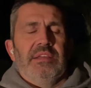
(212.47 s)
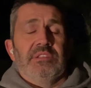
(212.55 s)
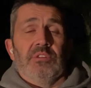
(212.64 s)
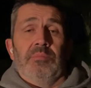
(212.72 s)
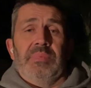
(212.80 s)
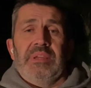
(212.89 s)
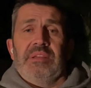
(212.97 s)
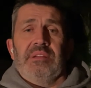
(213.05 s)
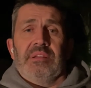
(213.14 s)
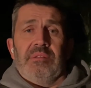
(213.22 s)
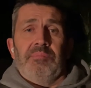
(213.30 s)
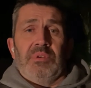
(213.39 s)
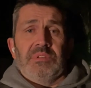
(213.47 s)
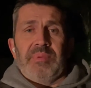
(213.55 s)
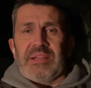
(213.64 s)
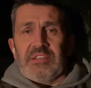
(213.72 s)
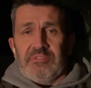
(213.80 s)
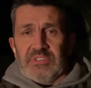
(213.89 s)
so
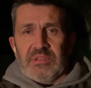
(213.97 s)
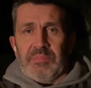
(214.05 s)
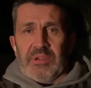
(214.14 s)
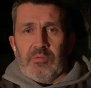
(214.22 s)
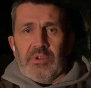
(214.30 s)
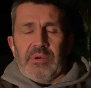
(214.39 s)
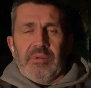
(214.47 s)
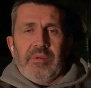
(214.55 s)
perspective is a big one,